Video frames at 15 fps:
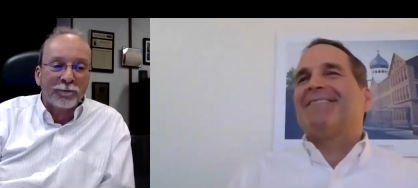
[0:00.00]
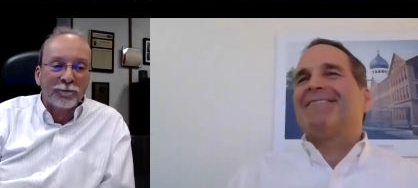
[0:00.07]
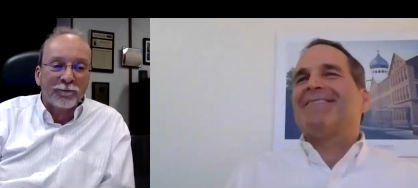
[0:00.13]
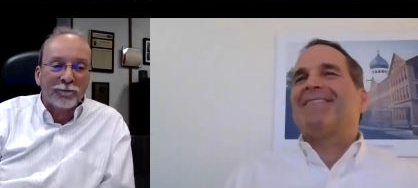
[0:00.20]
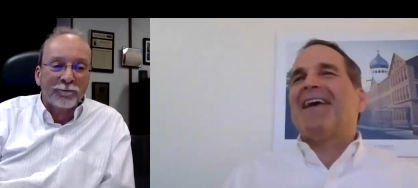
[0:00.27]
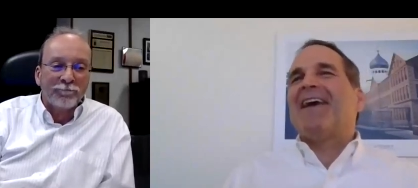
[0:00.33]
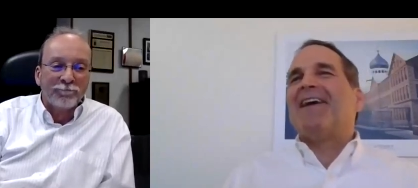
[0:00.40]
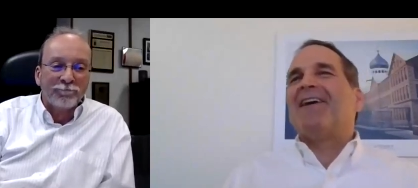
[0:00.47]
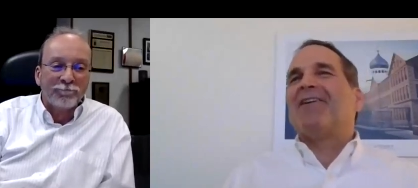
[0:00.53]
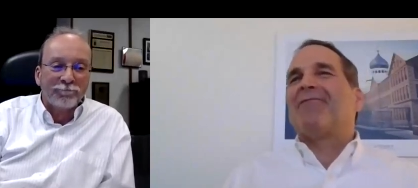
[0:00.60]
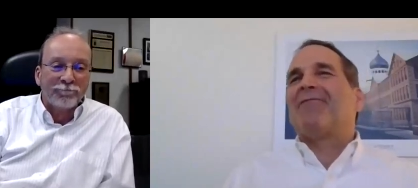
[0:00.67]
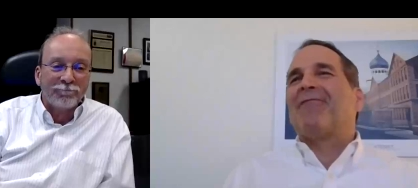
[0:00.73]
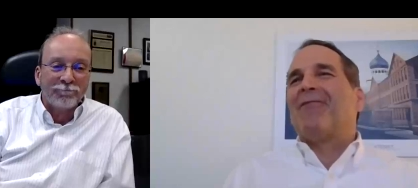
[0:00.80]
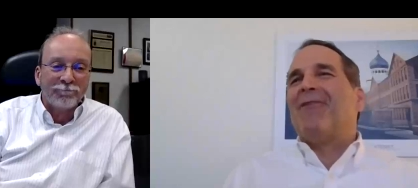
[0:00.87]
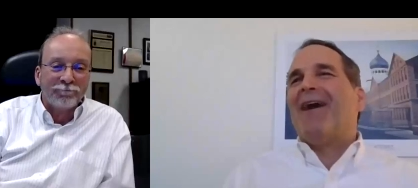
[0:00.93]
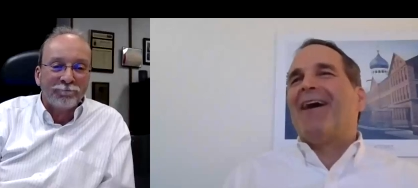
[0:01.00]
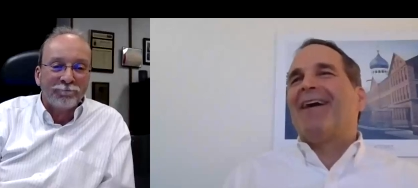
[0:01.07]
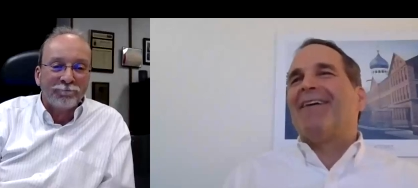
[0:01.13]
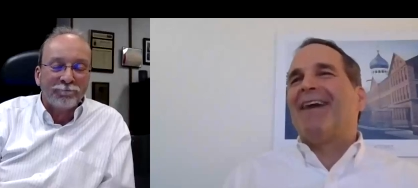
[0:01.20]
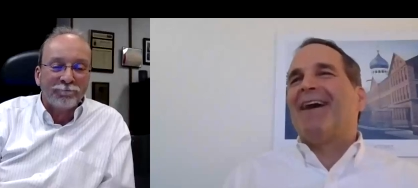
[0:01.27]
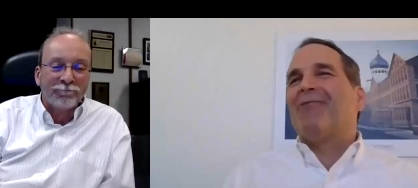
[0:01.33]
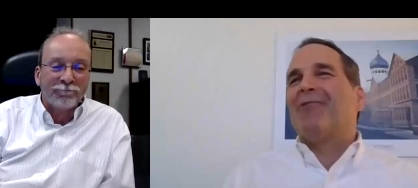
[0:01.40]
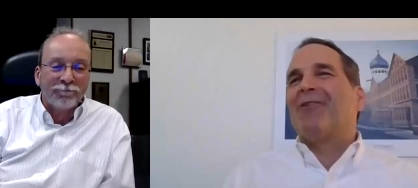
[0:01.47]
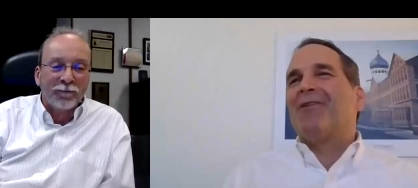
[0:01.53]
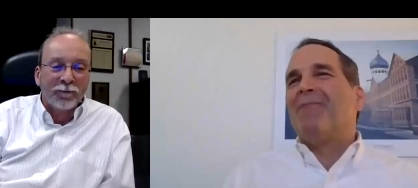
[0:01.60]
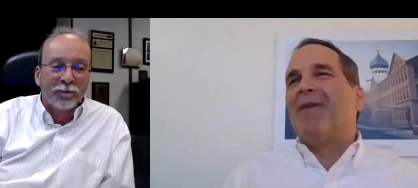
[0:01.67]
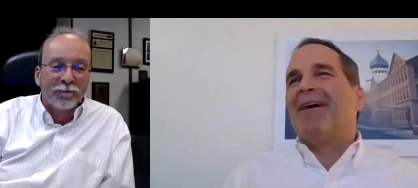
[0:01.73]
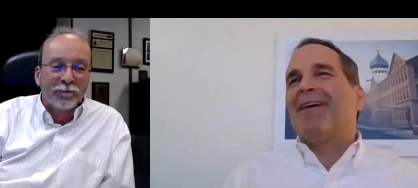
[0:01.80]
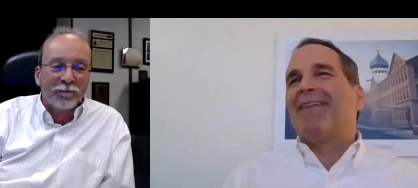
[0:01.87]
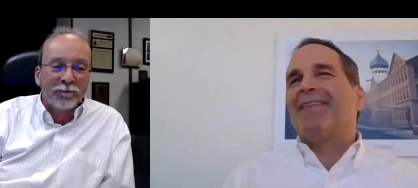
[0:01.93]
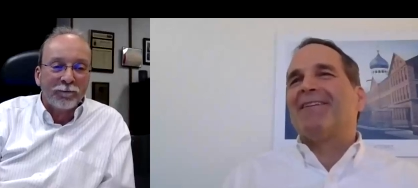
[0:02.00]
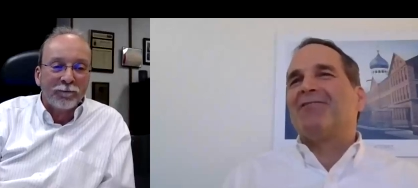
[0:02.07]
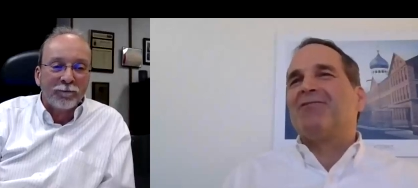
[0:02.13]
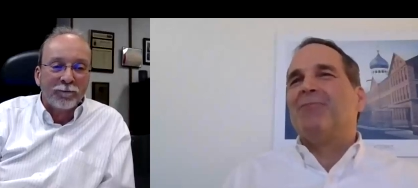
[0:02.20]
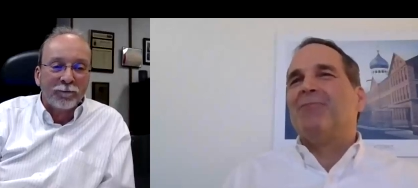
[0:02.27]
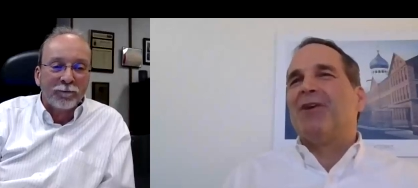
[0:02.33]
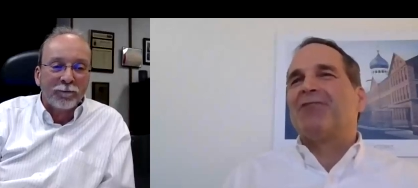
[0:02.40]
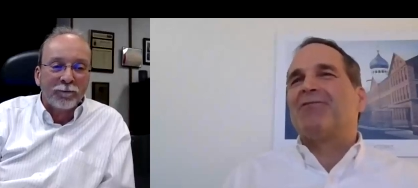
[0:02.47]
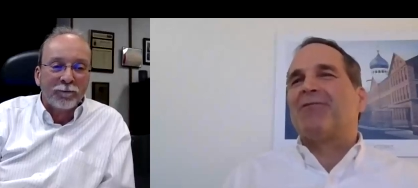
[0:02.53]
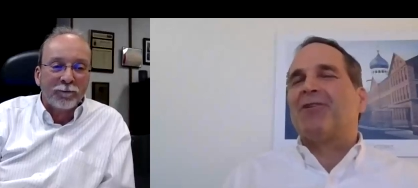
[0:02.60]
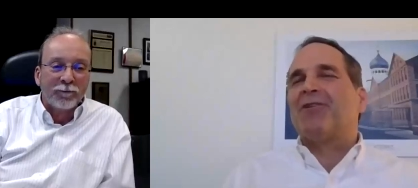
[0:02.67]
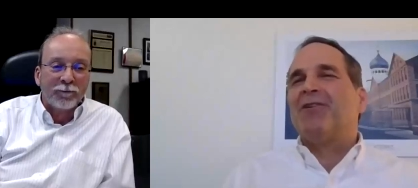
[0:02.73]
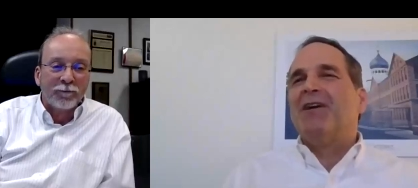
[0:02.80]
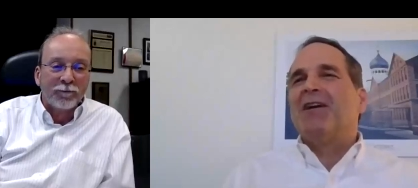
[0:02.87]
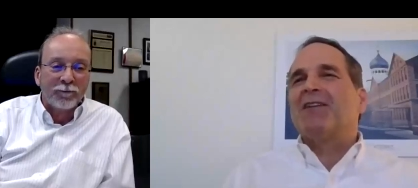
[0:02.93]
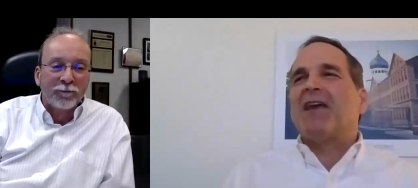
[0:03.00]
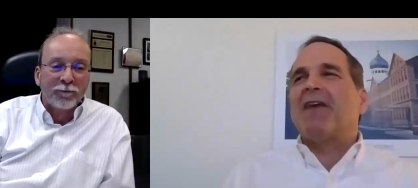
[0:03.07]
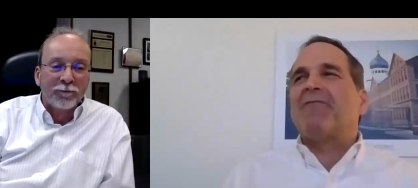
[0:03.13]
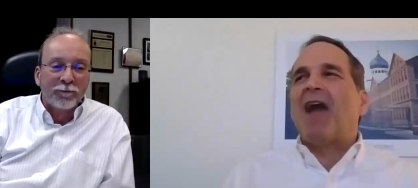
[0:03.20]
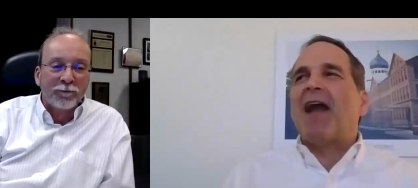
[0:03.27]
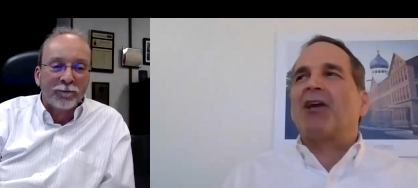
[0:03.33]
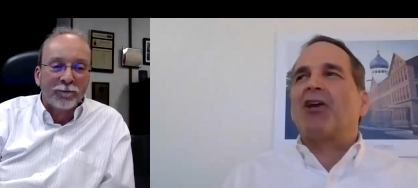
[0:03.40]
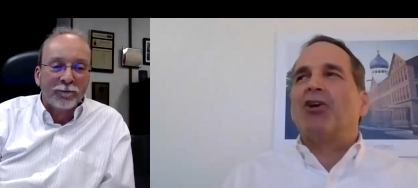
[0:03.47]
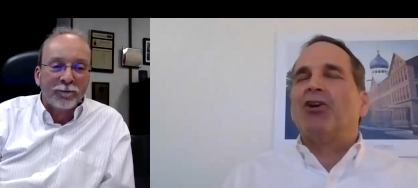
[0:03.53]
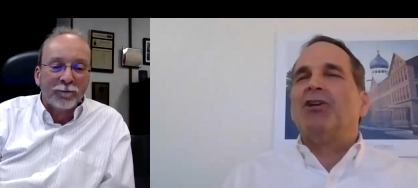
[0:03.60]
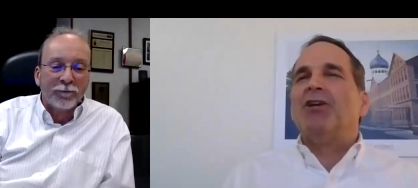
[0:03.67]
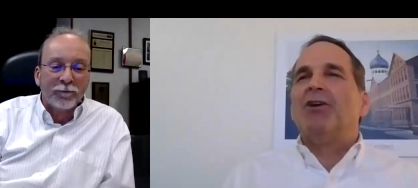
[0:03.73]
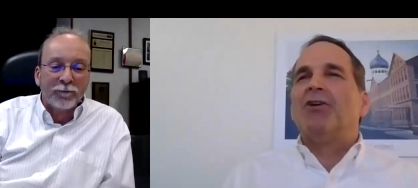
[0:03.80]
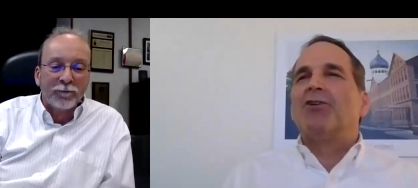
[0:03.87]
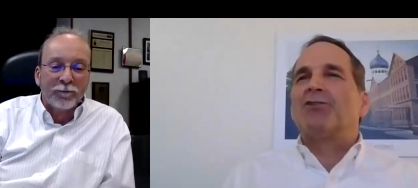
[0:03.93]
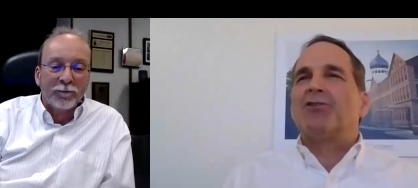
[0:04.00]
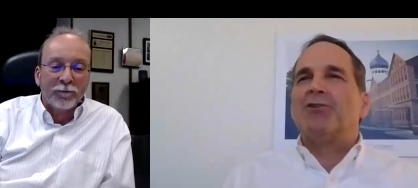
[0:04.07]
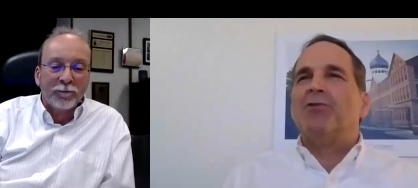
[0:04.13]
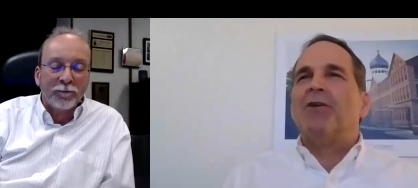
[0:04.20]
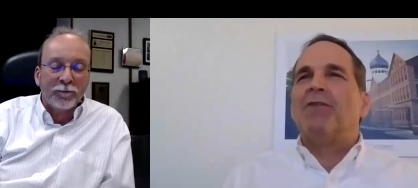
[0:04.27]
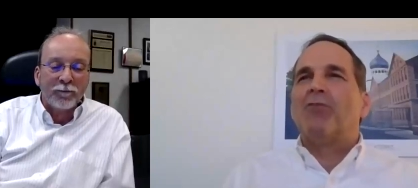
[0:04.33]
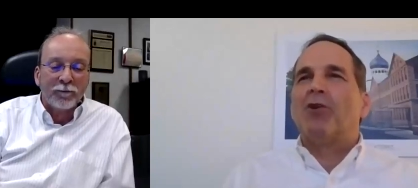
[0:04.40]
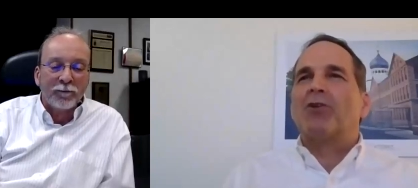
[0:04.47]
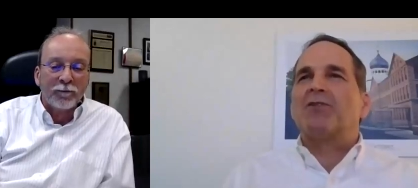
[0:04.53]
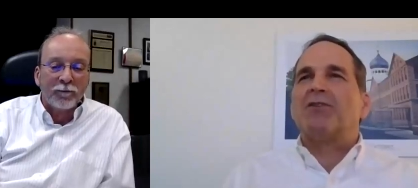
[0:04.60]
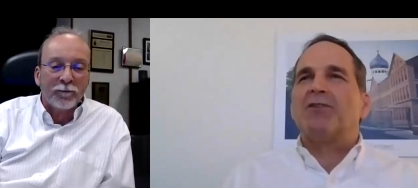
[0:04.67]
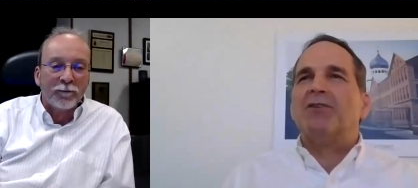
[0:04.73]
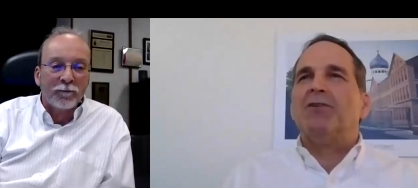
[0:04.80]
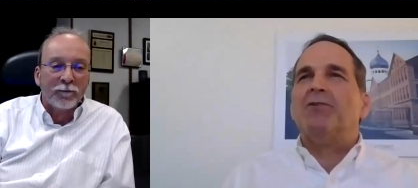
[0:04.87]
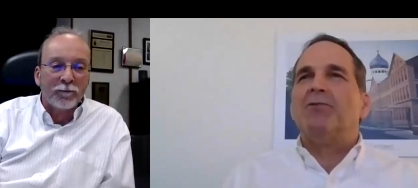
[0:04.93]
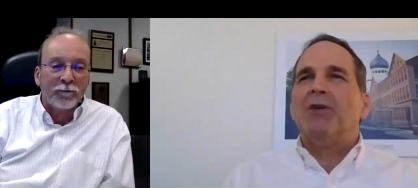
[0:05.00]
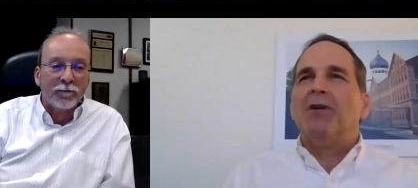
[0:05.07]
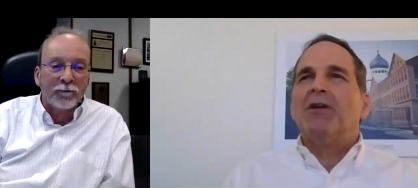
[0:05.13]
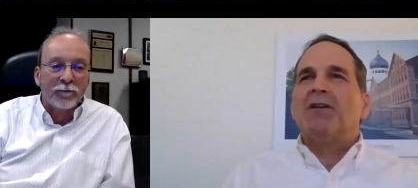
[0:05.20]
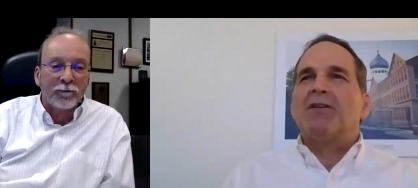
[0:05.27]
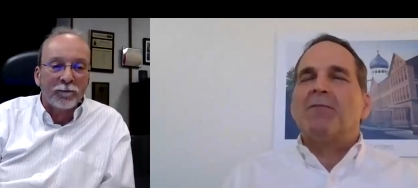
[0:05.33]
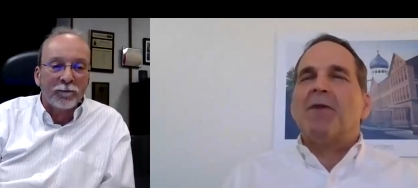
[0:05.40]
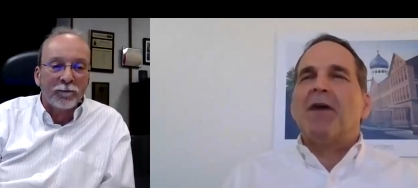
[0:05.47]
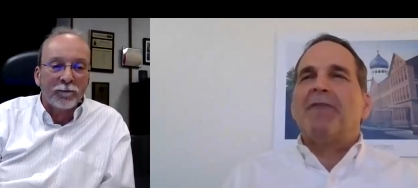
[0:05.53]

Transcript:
Speaker 1: stay here for a while, not worry about anything too much for because I've got a good year or two of work to do, some